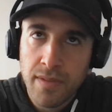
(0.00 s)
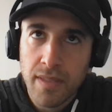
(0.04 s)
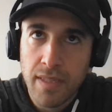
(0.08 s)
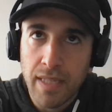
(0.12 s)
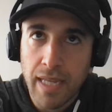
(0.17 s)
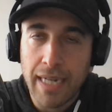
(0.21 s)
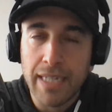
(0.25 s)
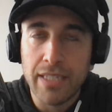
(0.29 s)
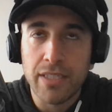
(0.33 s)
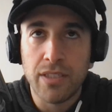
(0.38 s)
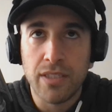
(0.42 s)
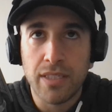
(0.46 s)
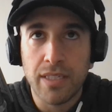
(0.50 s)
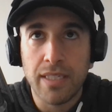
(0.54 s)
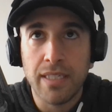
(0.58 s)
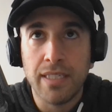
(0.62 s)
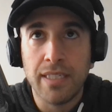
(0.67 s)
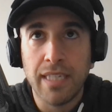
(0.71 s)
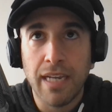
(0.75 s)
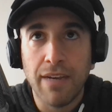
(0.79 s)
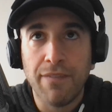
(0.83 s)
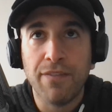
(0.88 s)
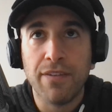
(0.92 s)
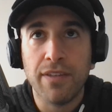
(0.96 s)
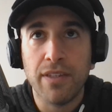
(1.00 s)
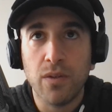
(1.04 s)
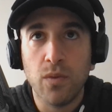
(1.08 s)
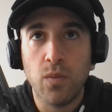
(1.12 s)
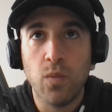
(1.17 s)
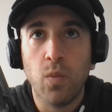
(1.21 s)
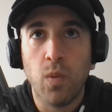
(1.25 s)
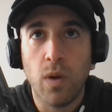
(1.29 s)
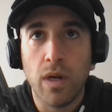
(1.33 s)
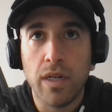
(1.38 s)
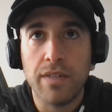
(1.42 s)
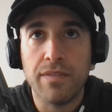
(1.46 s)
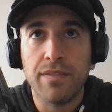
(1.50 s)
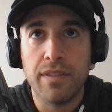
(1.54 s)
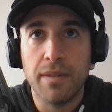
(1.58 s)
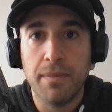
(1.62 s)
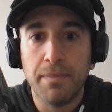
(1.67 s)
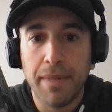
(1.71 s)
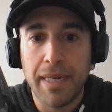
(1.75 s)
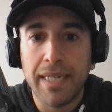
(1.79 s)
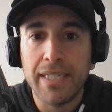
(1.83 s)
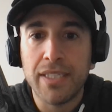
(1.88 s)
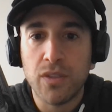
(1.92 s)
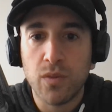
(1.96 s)
That is definitely one of the
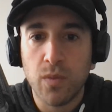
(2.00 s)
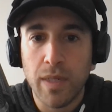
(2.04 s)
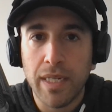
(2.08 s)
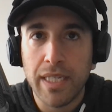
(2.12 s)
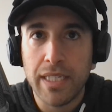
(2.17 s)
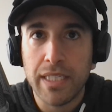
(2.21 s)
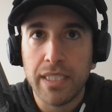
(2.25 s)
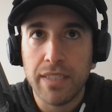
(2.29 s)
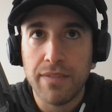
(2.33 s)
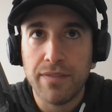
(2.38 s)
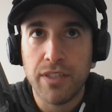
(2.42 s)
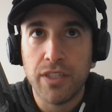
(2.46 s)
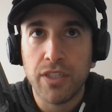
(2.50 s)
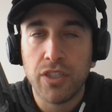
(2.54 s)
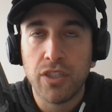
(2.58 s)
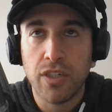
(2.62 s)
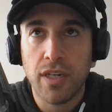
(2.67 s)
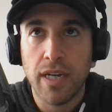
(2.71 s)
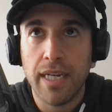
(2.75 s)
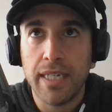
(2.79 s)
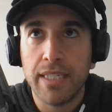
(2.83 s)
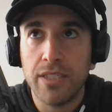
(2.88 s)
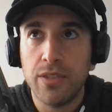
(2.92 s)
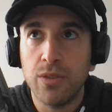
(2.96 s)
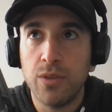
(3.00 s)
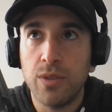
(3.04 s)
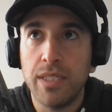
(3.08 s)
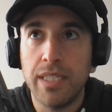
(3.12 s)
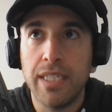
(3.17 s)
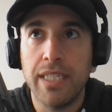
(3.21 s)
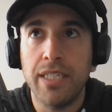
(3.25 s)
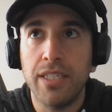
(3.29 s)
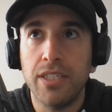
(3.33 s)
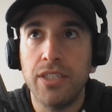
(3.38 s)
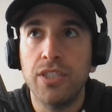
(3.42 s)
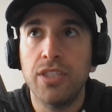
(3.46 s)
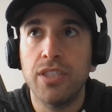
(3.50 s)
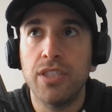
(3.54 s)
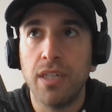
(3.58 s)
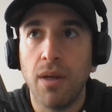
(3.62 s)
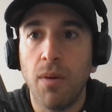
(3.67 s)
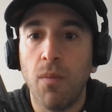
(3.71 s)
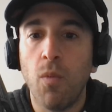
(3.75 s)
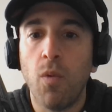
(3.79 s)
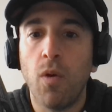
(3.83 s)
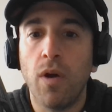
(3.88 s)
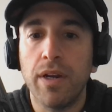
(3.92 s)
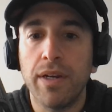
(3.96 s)
best ways. If you're trying to teach
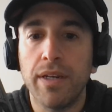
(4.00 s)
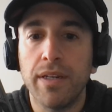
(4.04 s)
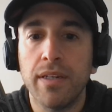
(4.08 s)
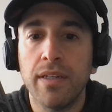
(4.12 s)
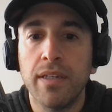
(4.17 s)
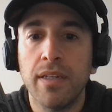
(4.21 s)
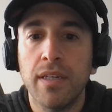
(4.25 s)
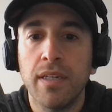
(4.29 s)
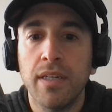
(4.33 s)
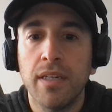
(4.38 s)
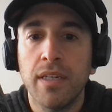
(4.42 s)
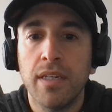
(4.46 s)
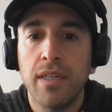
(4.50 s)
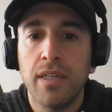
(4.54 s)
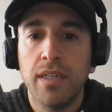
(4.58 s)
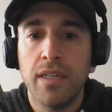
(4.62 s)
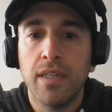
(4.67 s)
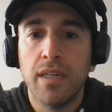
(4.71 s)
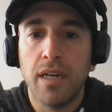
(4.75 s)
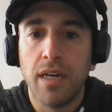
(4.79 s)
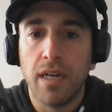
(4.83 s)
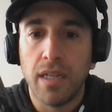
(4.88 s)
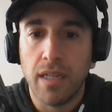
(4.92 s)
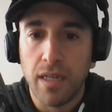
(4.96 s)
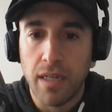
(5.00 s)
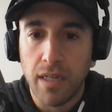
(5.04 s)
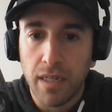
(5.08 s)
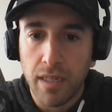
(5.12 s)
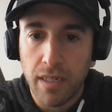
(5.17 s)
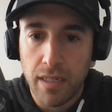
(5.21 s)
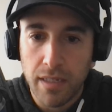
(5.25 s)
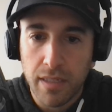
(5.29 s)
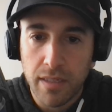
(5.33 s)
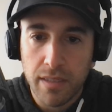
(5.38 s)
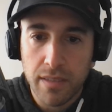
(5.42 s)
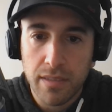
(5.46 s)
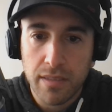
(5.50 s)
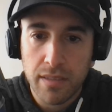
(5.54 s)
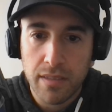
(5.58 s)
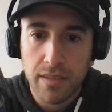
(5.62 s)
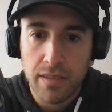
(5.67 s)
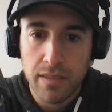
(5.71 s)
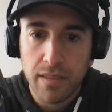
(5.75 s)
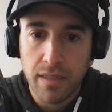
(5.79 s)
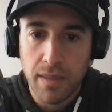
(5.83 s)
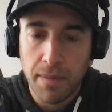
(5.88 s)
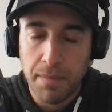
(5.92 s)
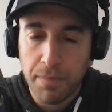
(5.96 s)
someone a
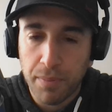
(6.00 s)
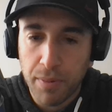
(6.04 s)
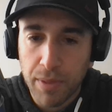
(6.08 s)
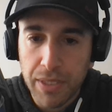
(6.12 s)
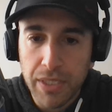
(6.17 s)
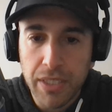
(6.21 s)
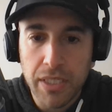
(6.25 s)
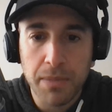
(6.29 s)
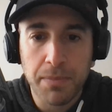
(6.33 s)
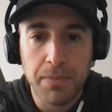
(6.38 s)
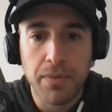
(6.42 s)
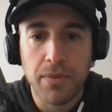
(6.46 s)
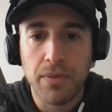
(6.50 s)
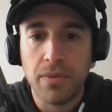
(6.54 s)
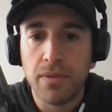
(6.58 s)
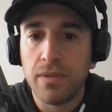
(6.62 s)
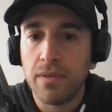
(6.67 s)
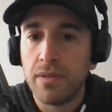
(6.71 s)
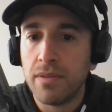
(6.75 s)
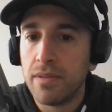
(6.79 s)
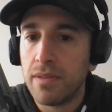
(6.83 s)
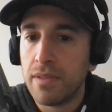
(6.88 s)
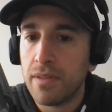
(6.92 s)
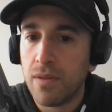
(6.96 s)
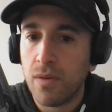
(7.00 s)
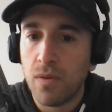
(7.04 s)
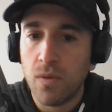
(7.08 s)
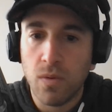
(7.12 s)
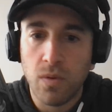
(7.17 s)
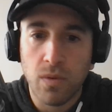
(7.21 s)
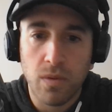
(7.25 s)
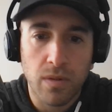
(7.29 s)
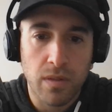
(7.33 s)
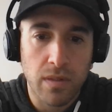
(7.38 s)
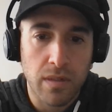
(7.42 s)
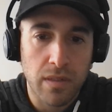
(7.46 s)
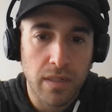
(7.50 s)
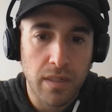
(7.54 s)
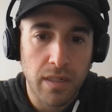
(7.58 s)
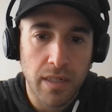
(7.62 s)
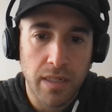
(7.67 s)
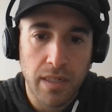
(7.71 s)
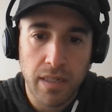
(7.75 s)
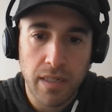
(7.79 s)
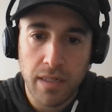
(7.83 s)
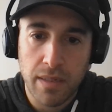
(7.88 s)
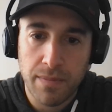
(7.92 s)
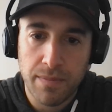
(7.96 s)
principle or,
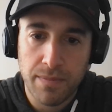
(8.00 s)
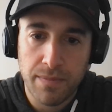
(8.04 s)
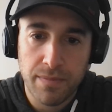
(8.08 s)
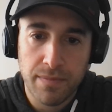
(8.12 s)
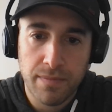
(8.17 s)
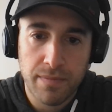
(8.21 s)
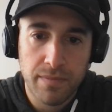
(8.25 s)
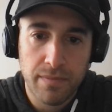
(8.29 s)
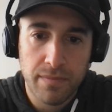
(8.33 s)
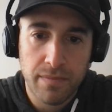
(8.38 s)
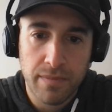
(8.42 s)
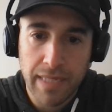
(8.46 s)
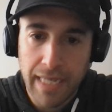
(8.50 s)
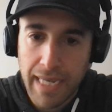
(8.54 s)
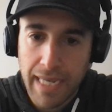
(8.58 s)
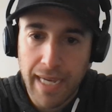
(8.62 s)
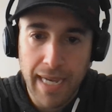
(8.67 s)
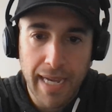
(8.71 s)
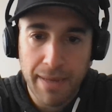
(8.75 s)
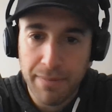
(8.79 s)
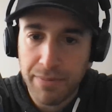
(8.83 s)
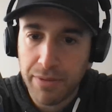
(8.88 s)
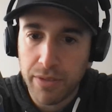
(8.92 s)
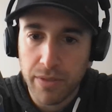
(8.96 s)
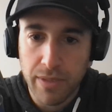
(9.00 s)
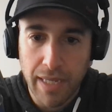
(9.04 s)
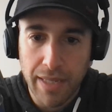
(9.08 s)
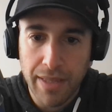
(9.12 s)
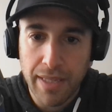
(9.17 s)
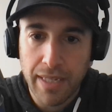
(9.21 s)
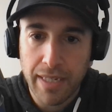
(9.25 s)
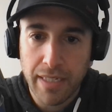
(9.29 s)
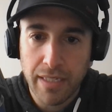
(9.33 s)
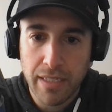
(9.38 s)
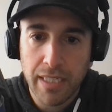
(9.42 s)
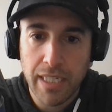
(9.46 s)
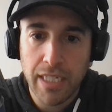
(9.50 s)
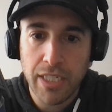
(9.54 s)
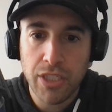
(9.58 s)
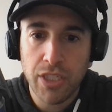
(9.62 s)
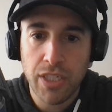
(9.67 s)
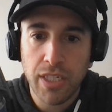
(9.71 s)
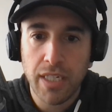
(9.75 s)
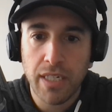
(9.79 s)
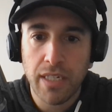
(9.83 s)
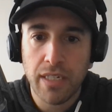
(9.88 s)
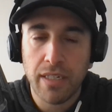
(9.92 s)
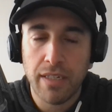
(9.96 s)
yeah, absolutely. I think
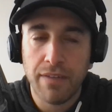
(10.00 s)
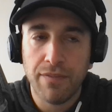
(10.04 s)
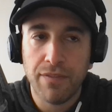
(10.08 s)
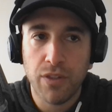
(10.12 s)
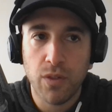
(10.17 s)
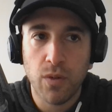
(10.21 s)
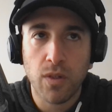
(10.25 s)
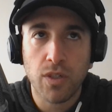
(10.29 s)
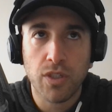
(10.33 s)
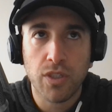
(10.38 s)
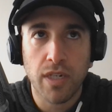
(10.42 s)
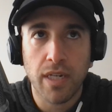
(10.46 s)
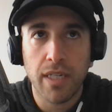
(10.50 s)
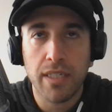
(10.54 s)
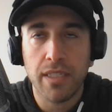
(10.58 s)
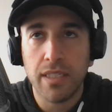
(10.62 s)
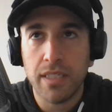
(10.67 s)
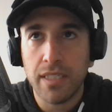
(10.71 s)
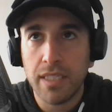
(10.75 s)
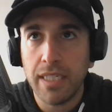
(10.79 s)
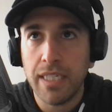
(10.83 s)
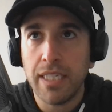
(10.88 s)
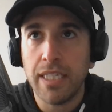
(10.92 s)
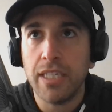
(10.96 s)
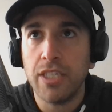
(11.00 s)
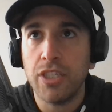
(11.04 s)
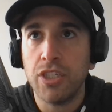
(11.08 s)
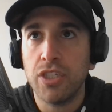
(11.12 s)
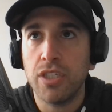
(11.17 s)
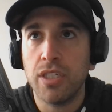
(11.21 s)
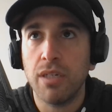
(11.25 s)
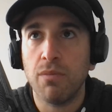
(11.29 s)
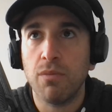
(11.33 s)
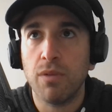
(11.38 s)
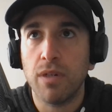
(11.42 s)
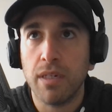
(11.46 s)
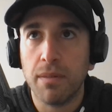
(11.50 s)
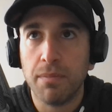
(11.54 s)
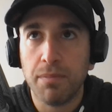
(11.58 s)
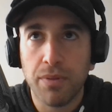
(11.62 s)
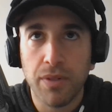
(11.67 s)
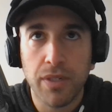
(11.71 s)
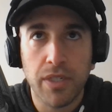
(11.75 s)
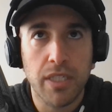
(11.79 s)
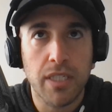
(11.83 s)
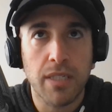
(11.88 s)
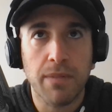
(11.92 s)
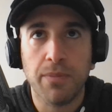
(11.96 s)
if you're trying to teach someone a
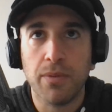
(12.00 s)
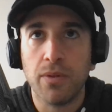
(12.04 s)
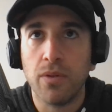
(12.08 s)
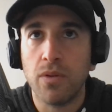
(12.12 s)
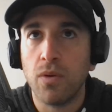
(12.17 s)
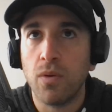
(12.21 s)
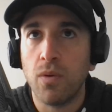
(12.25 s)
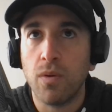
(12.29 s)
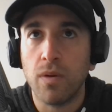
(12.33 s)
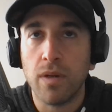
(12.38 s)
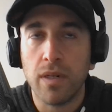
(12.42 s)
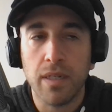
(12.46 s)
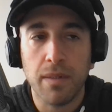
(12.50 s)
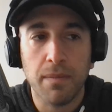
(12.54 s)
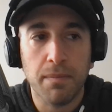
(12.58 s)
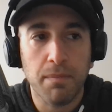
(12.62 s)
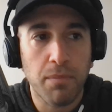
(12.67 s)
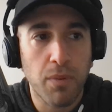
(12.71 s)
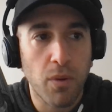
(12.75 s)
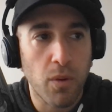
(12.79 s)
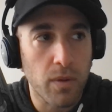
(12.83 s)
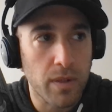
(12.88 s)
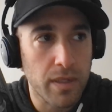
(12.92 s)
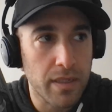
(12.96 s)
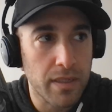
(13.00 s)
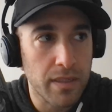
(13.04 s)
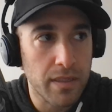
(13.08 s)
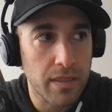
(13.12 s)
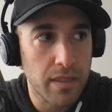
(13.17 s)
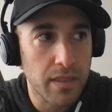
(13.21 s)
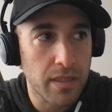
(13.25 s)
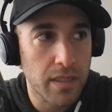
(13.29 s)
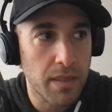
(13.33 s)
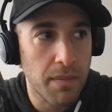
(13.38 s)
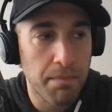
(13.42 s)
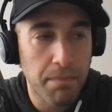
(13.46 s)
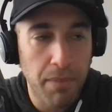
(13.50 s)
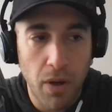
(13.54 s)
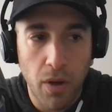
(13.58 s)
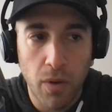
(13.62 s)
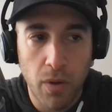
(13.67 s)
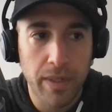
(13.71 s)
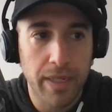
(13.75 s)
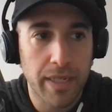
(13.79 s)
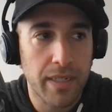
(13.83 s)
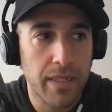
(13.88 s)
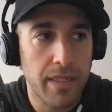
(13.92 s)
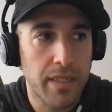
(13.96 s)
principle or an important
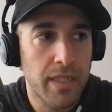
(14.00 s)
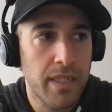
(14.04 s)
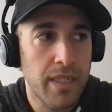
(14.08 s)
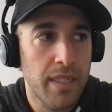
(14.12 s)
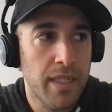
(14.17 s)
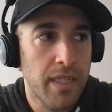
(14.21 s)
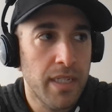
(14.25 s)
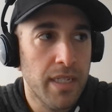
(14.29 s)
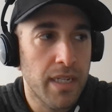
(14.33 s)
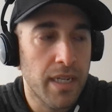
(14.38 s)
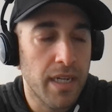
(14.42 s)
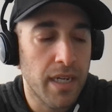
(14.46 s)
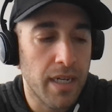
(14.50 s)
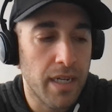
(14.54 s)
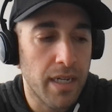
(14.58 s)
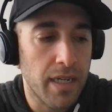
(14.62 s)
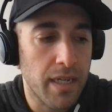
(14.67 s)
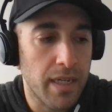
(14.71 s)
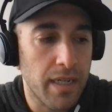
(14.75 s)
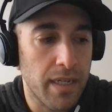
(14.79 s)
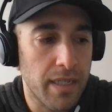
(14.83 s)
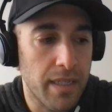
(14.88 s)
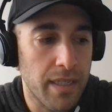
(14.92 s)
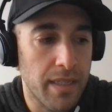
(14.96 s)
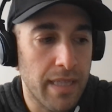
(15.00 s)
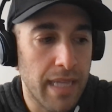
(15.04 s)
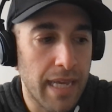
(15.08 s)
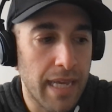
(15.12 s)
component, yes,